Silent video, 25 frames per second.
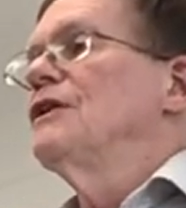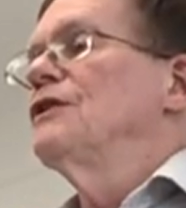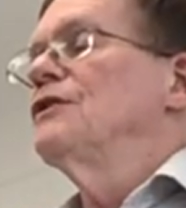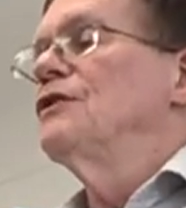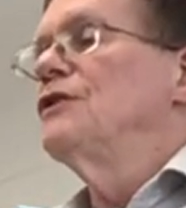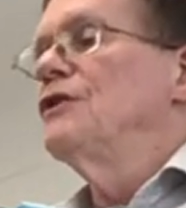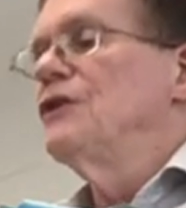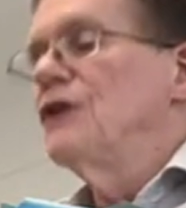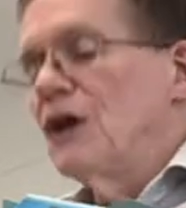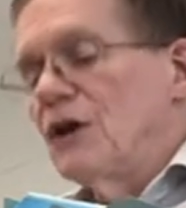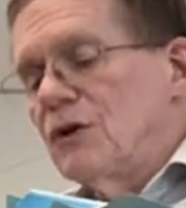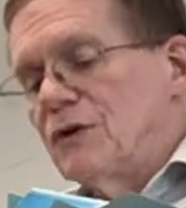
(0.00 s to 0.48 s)

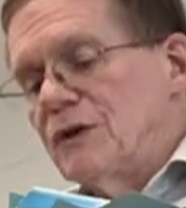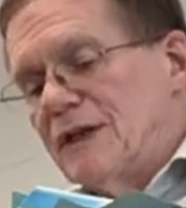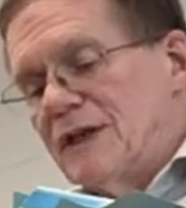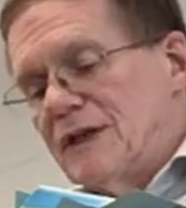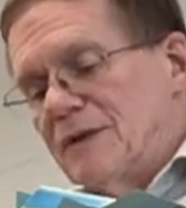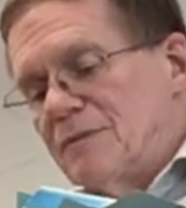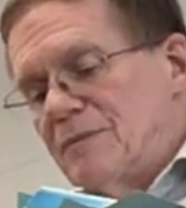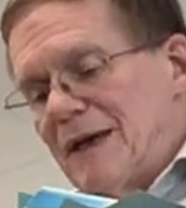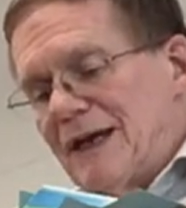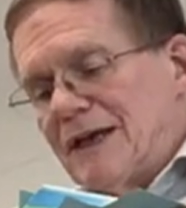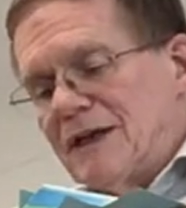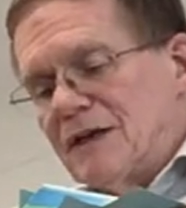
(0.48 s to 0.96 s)
Note
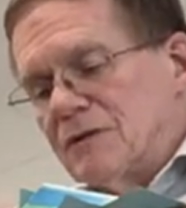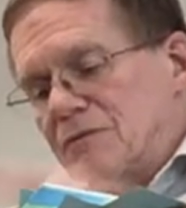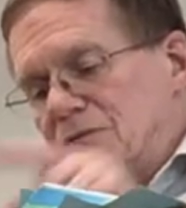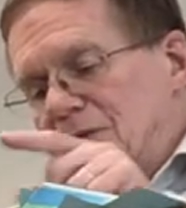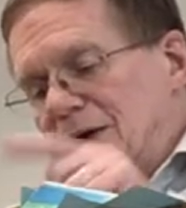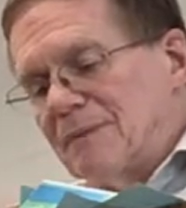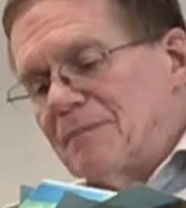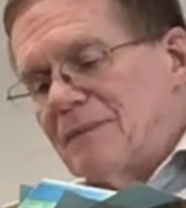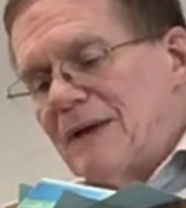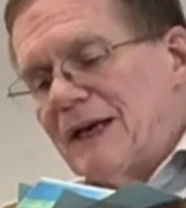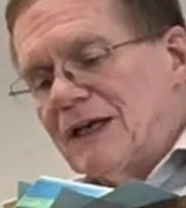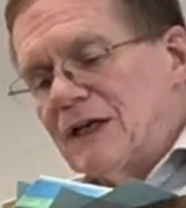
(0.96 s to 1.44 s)
it, make,
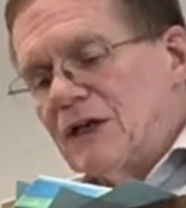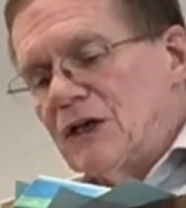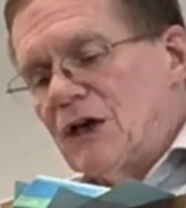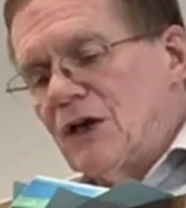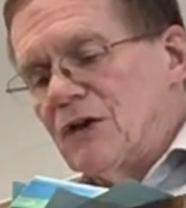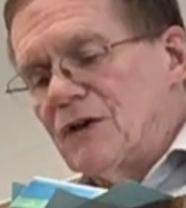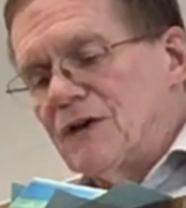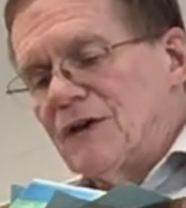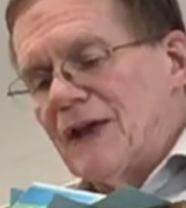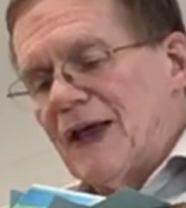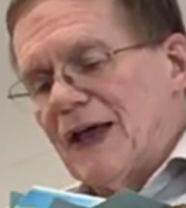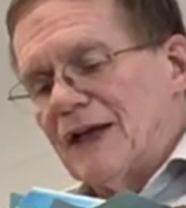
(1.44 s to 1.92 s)
make a
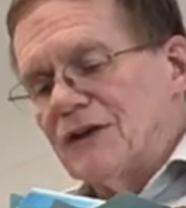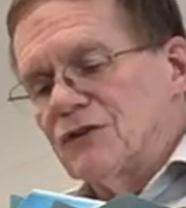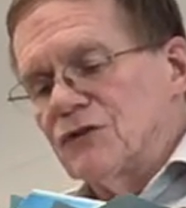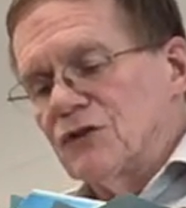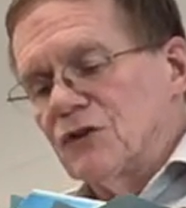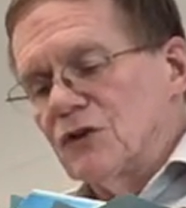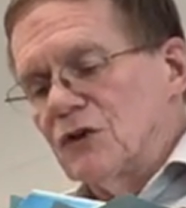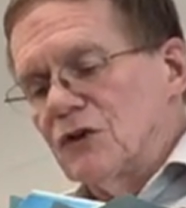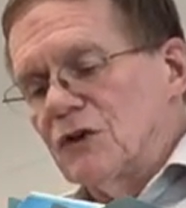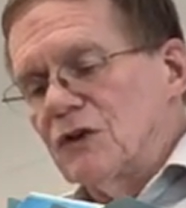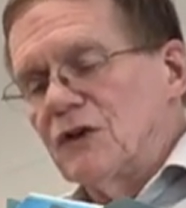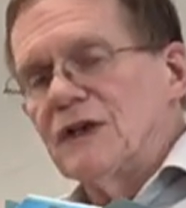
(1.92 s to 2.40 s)
note of that.
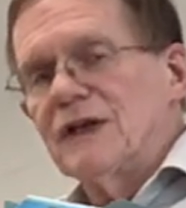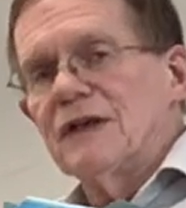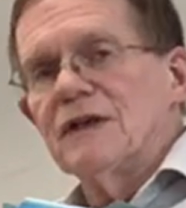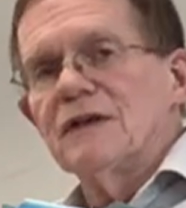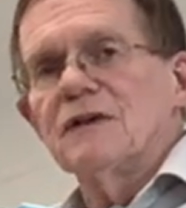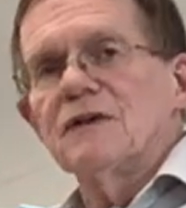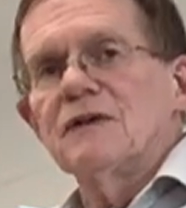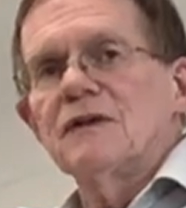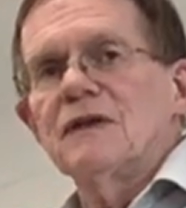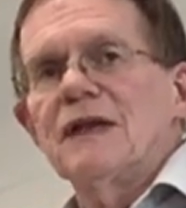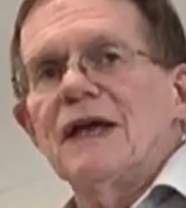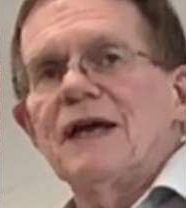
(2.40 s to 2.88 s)
Circle
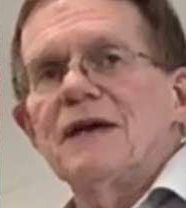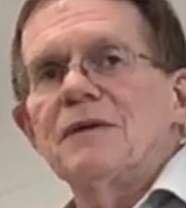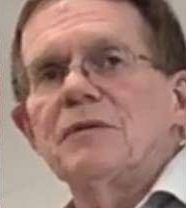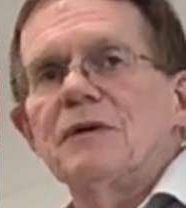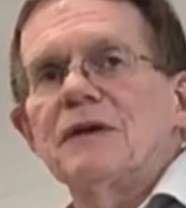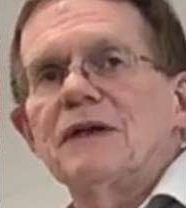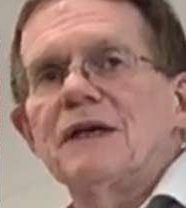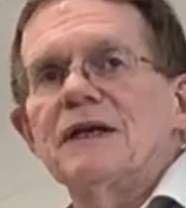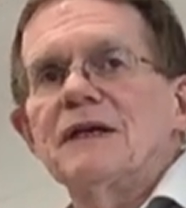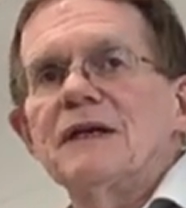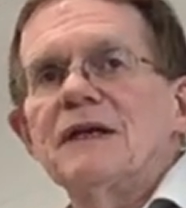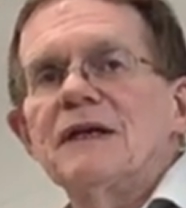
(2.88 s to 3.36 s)
it,
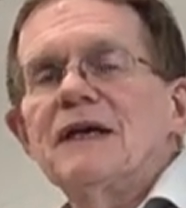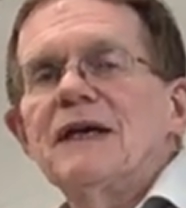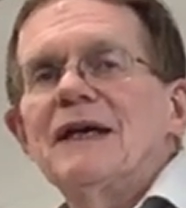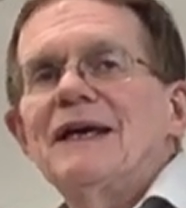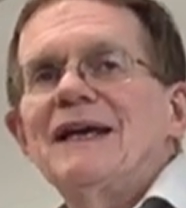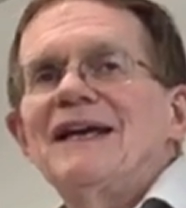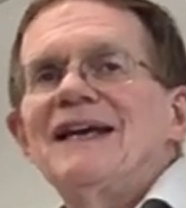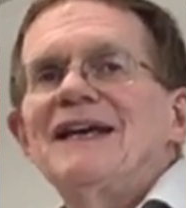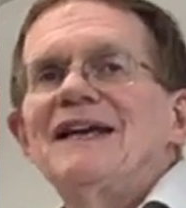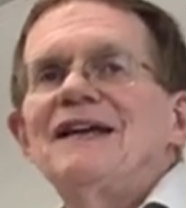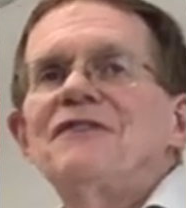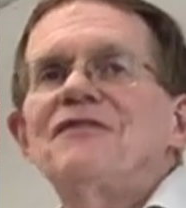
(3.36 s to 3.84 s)
label it.
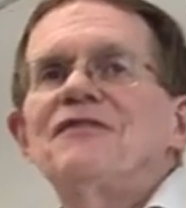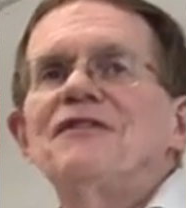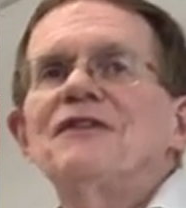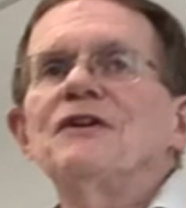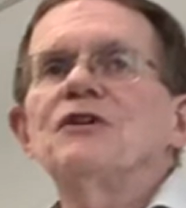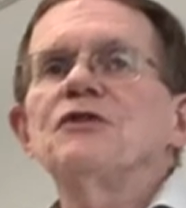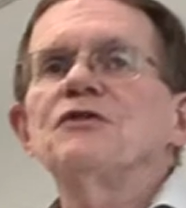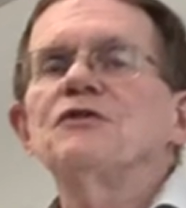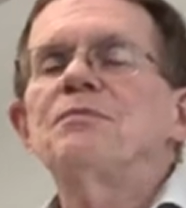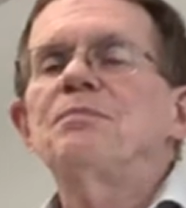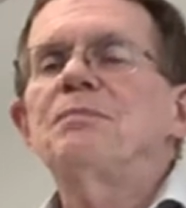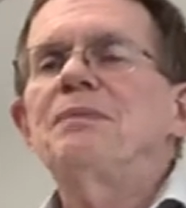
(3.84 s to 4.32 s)
He
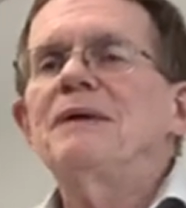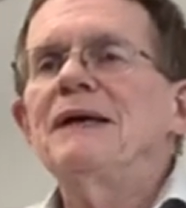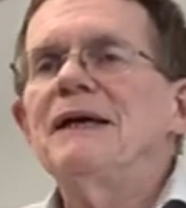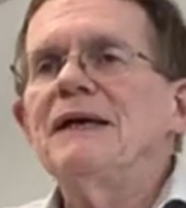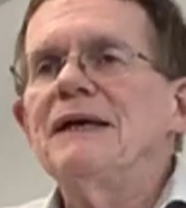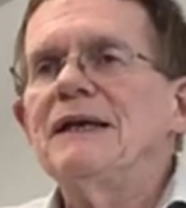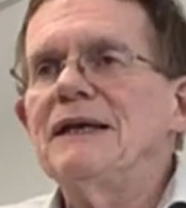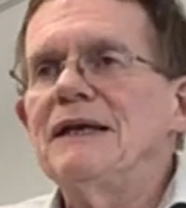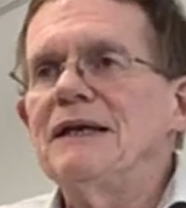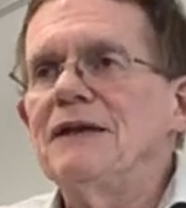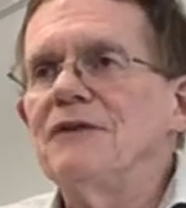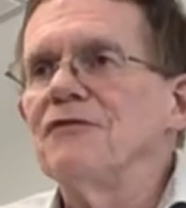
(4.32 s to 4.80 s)
feels
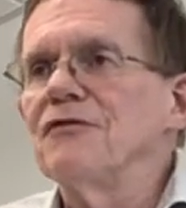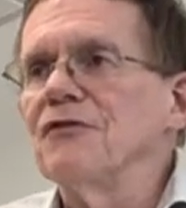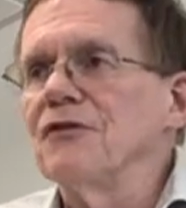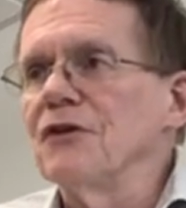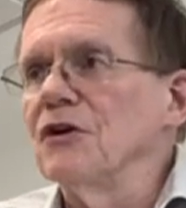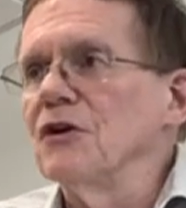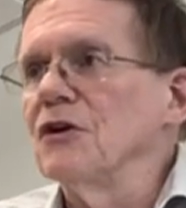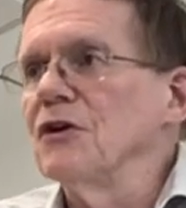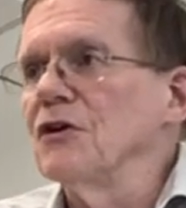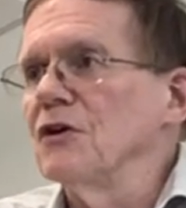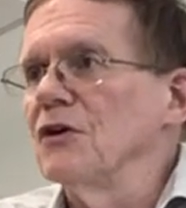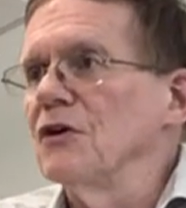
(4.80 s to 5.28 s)
pity
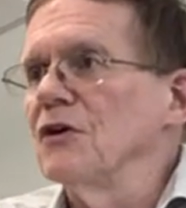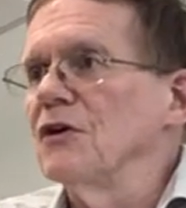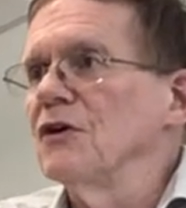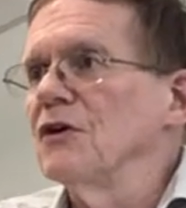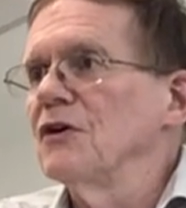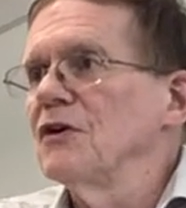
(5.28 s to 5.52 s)
for her.